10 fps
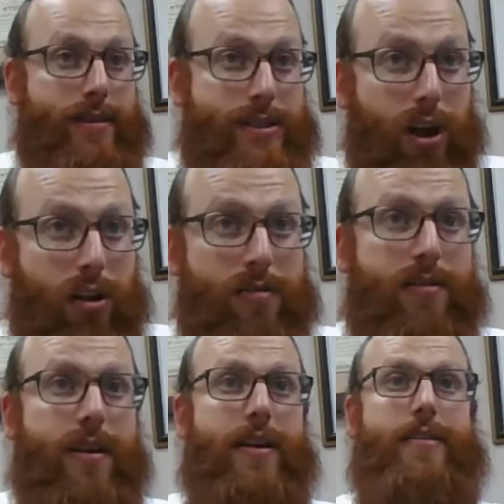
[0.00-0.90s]
salt,
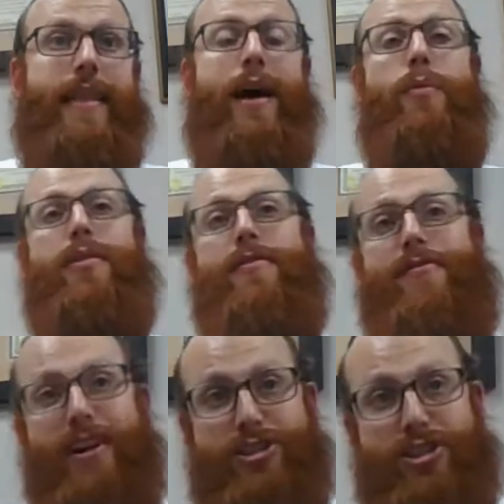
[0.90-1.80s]
not with a
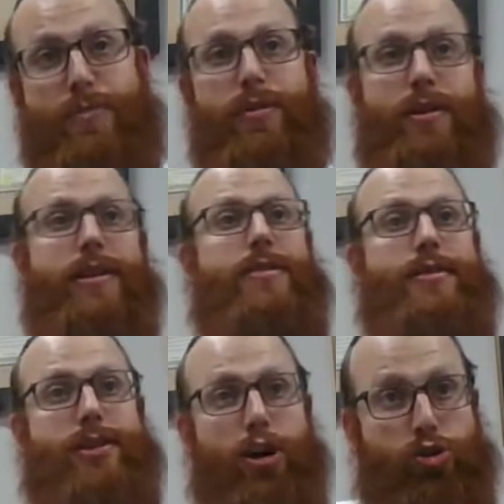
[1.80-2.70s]
vegetable into
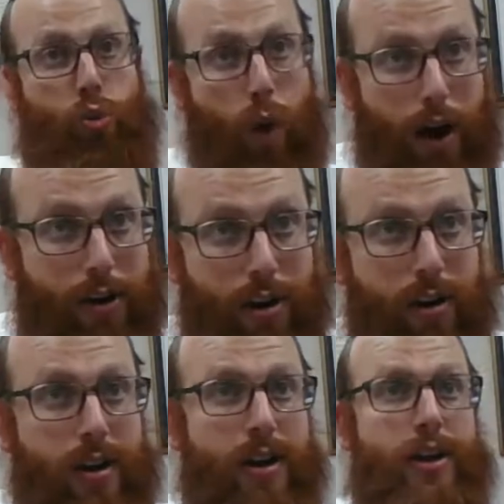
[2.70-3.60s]
salt water.
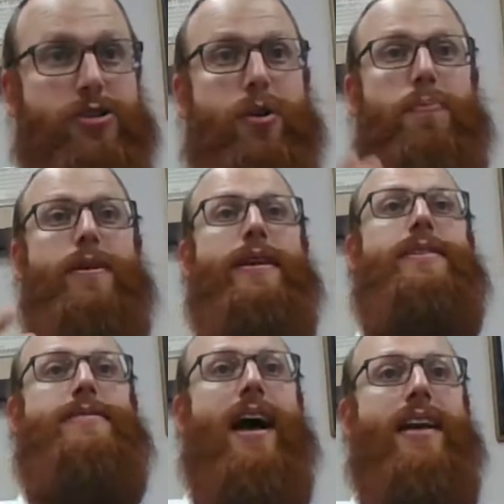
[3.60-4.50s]
So
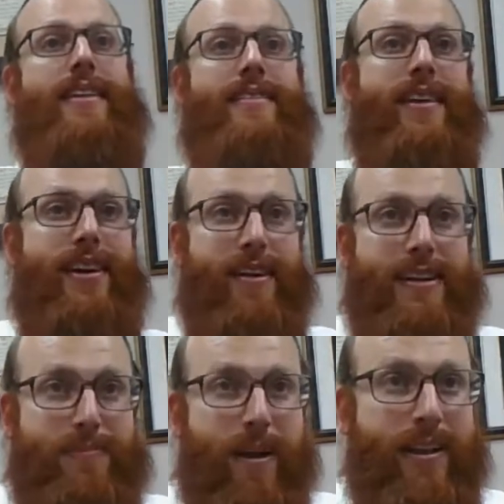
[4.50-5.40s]
please, Daddy dear,
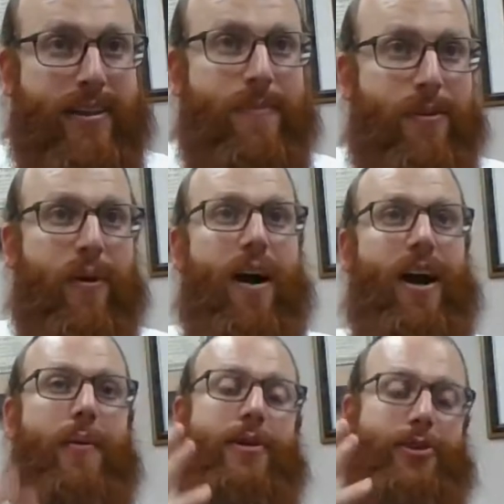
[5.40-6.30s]
explain to me, why
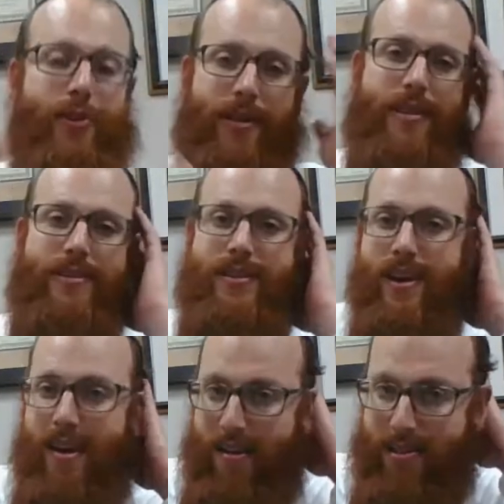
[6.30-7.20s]
are we doing this?
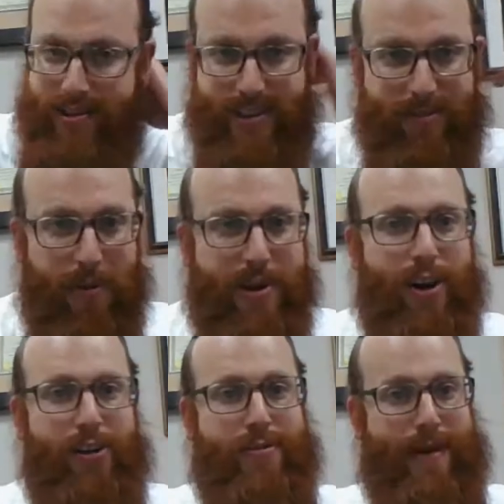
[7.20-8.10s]
This is what we
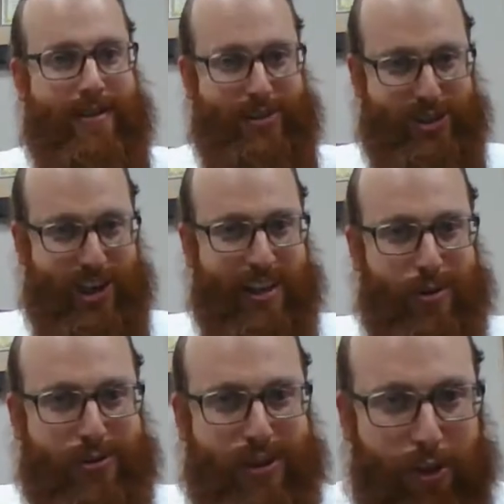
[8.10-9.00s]
call the Manashtana,
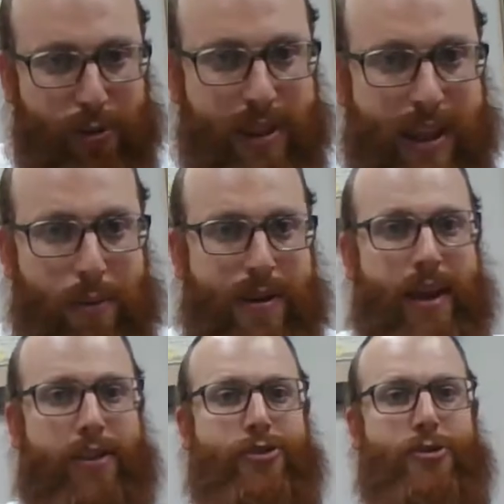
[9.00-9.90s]
which God willing I will get
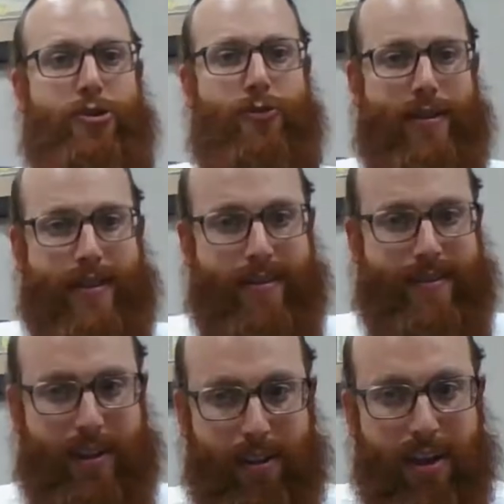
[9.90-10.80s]
into in great
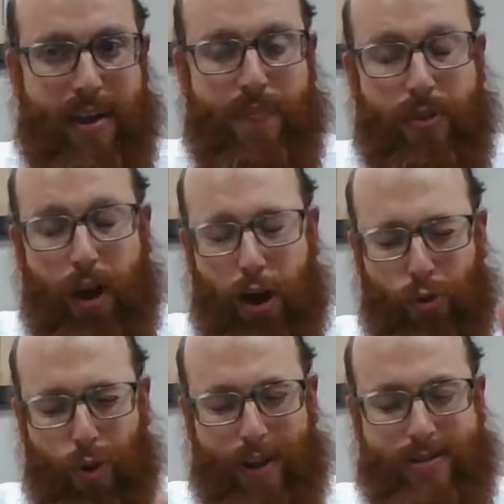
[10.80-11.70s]
detail on a
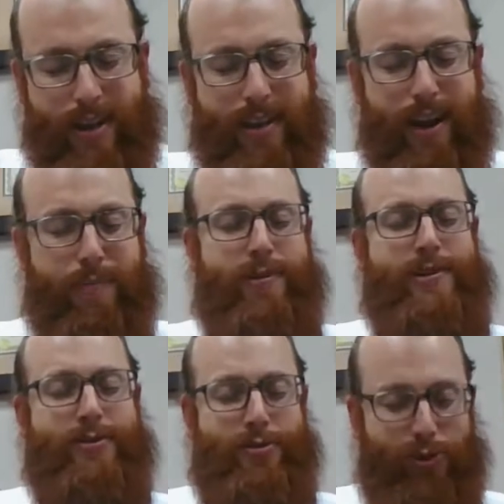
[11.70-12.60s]
Wednesday night.
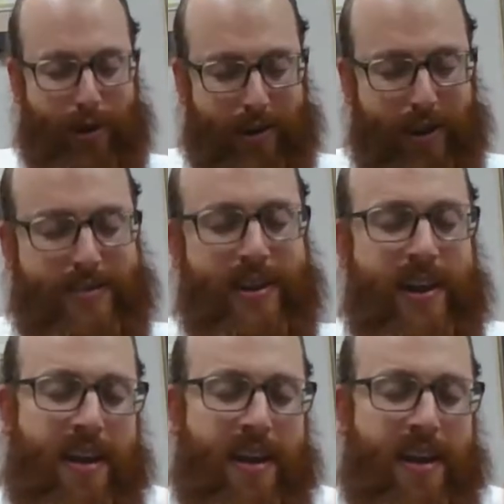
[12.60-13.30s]
Please do join us.